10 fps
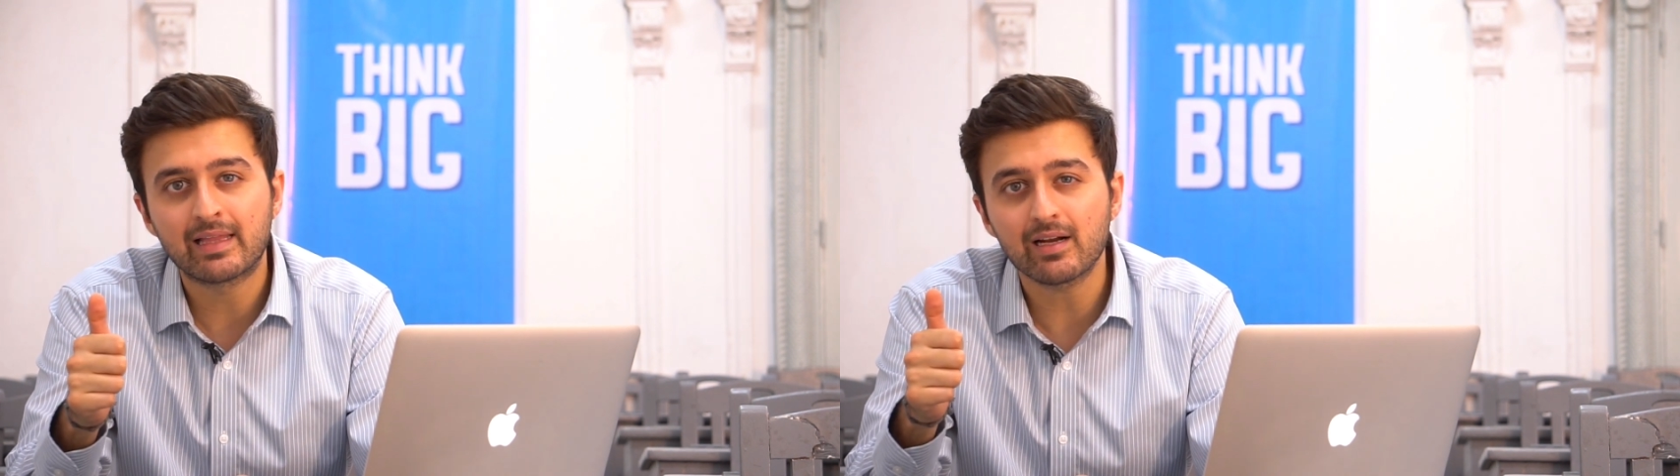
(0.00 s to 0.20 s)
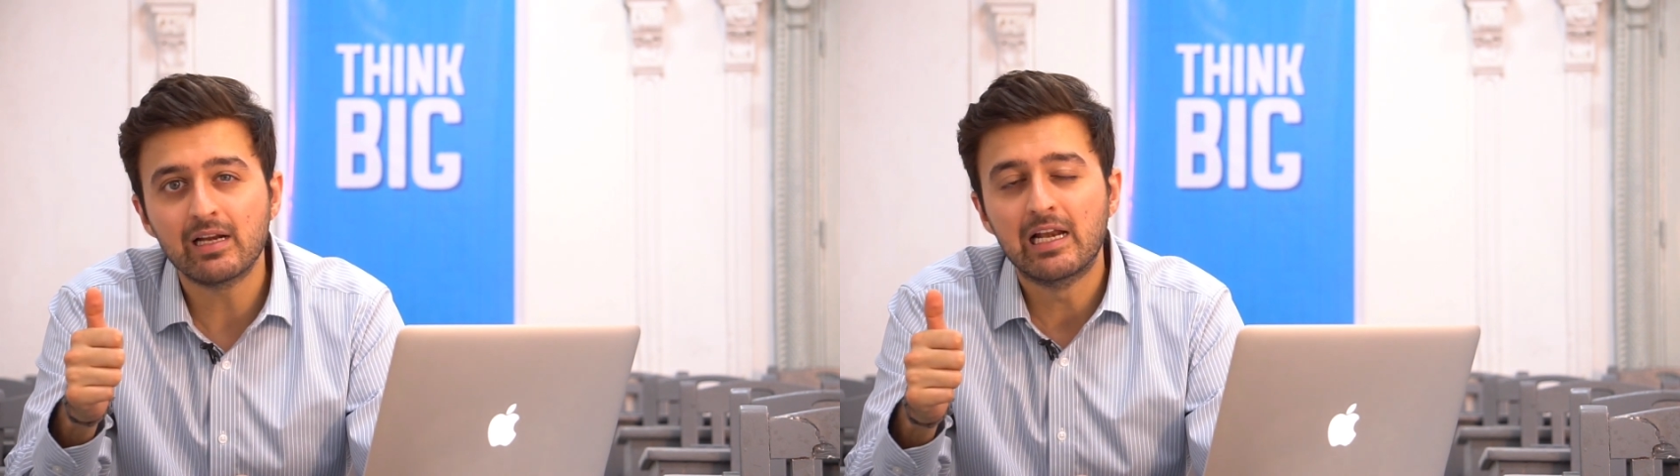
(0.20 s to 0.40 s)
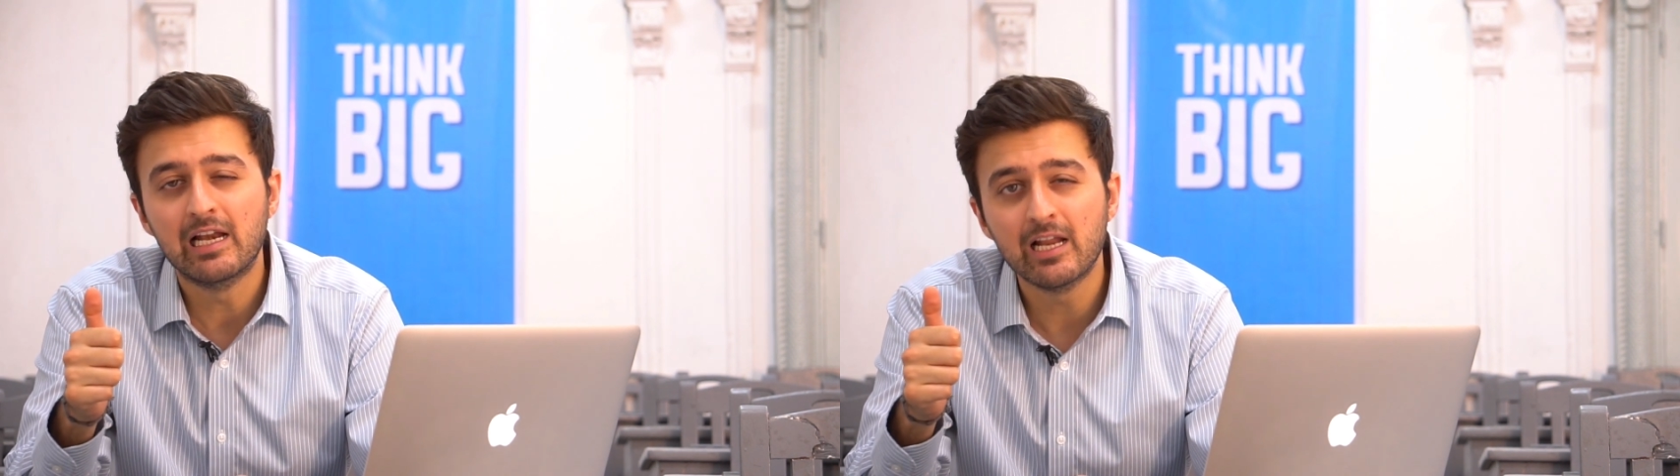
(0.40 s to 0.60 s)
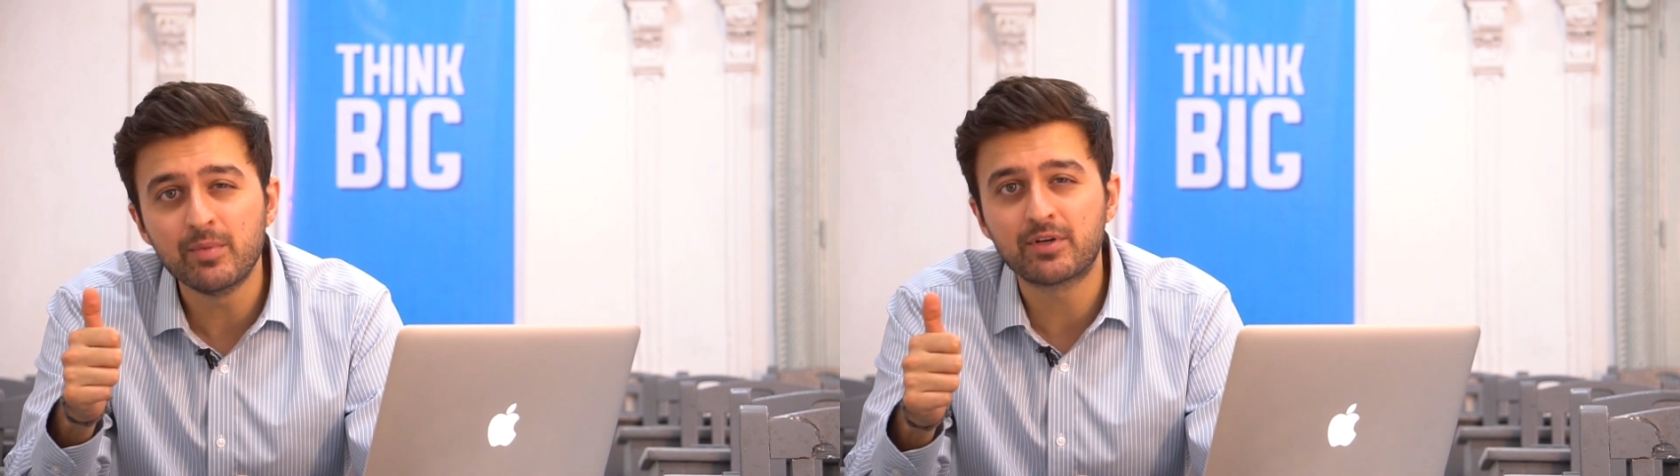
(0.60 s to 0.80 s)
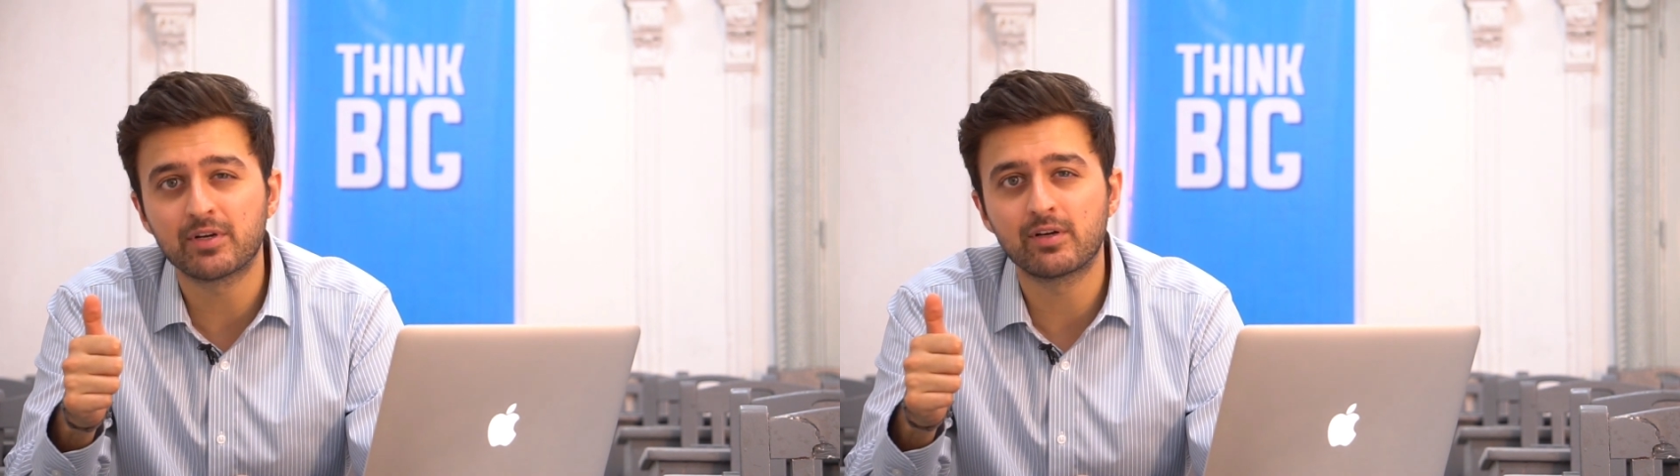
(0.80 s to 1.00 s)
there are
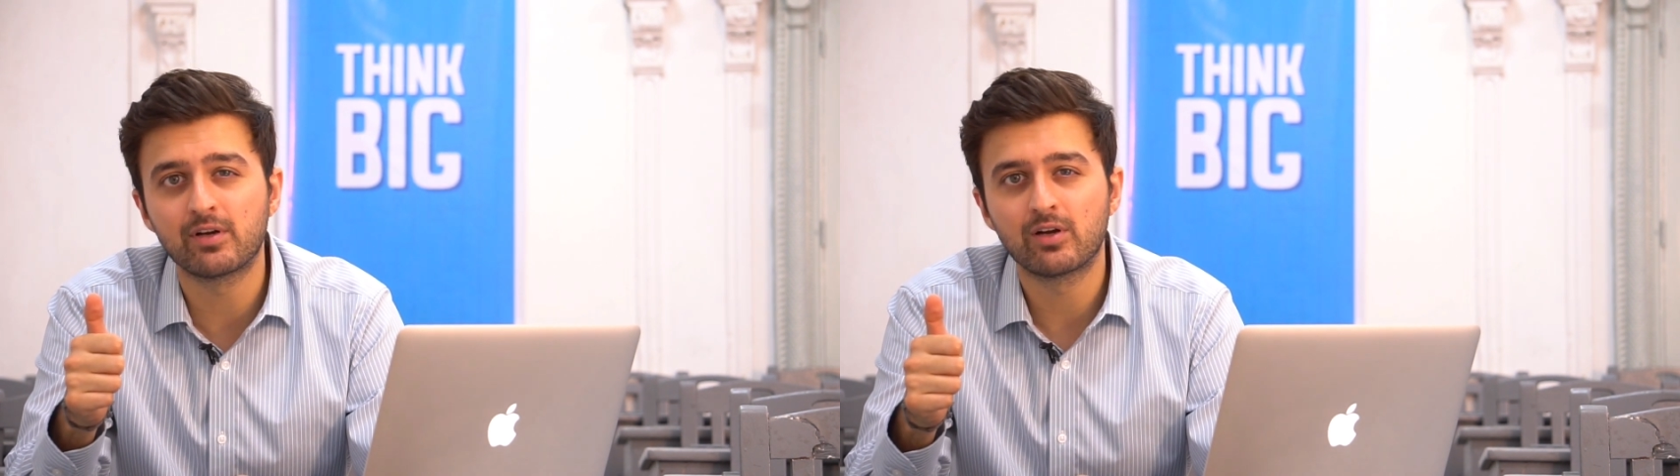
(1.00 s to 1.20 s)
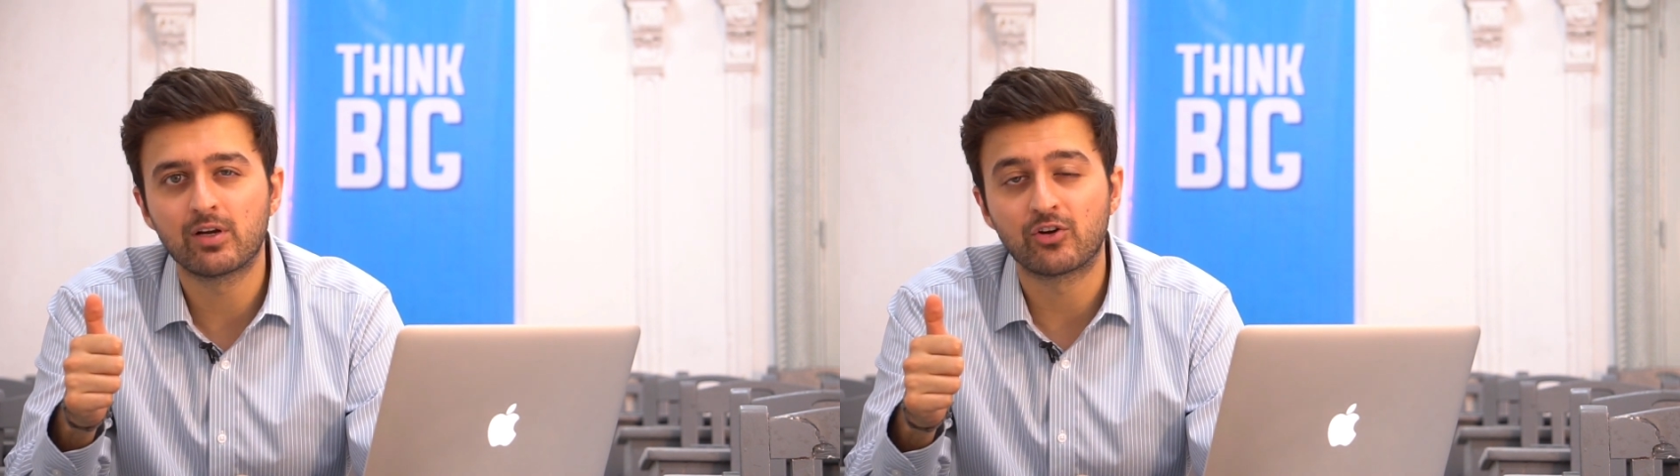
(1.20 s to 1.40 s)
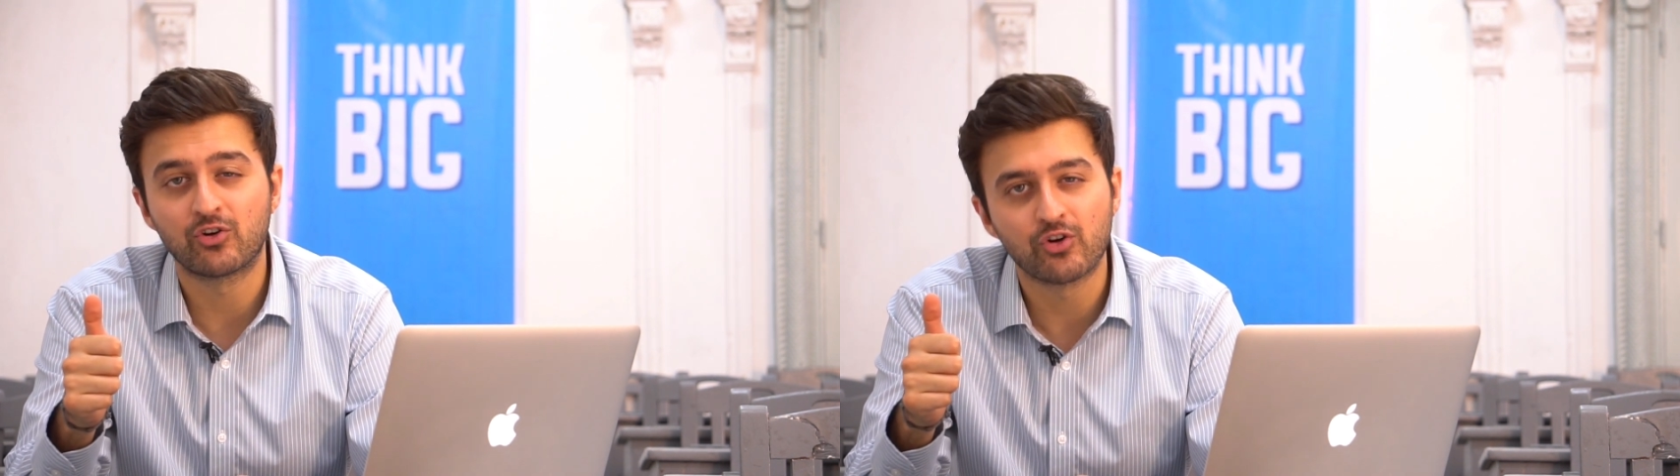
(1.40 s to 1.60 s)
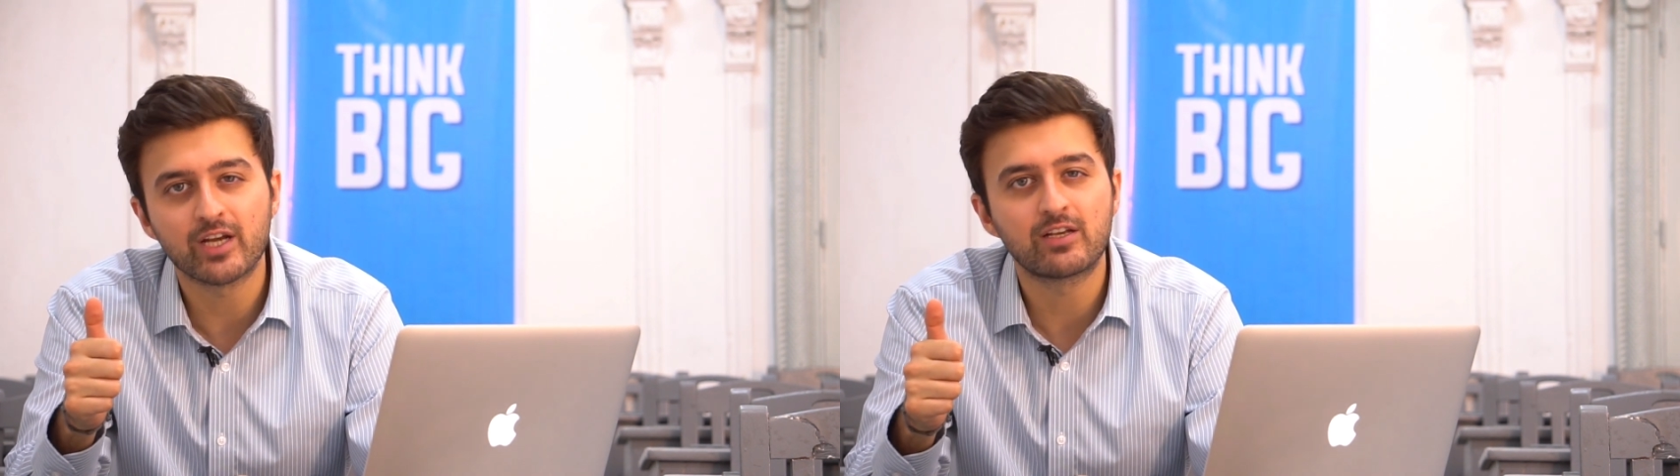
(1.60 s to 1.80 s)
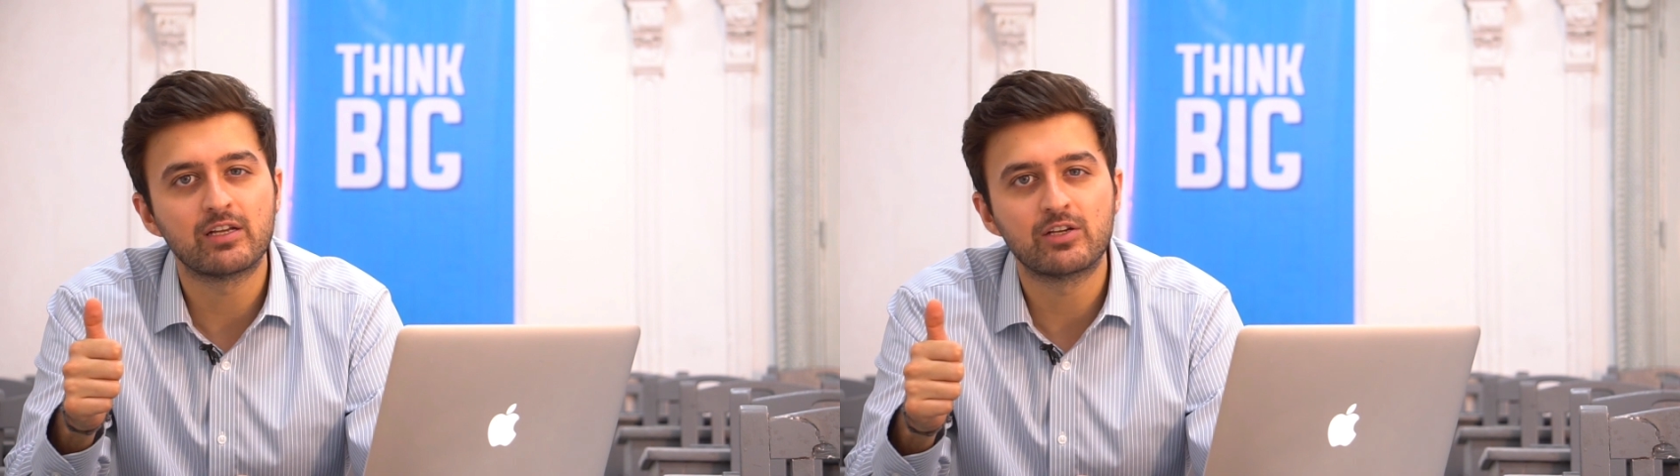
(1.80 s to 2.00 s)
limited
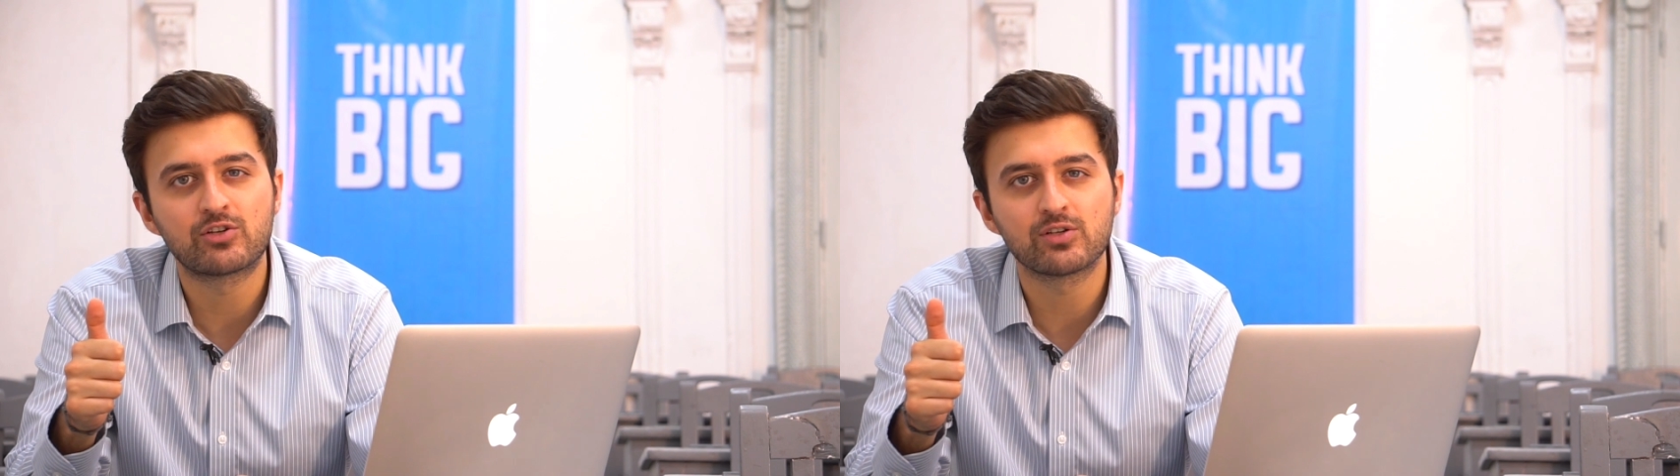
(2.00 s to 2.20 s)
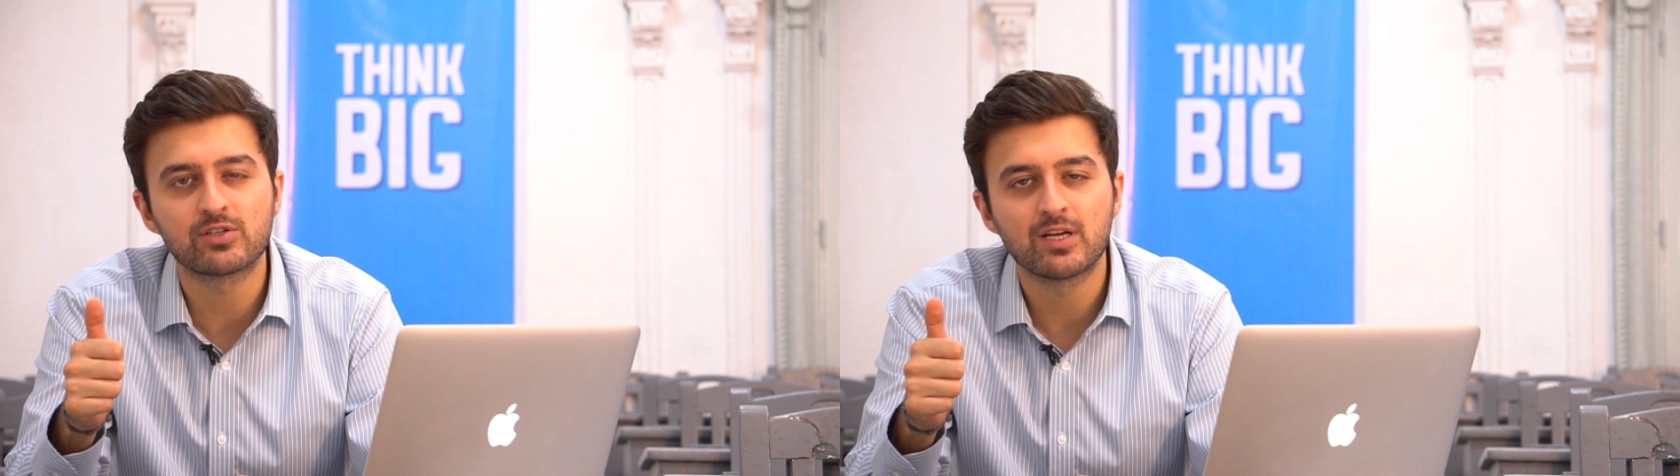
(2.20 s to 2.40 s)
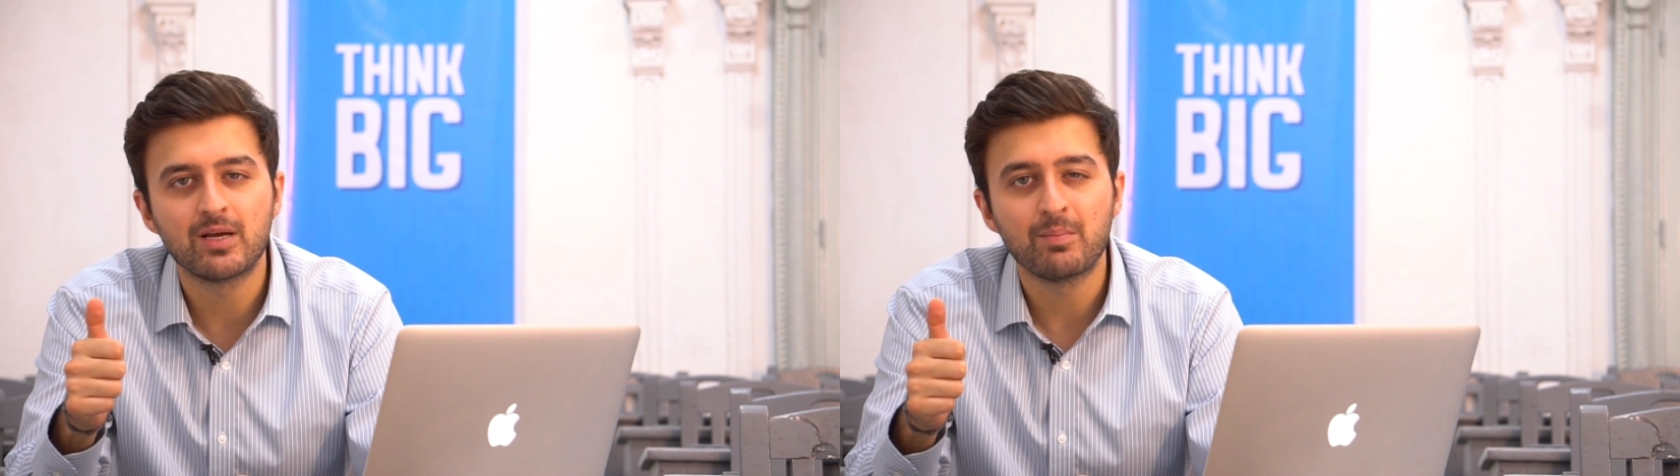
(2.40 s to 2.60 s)
great teachers,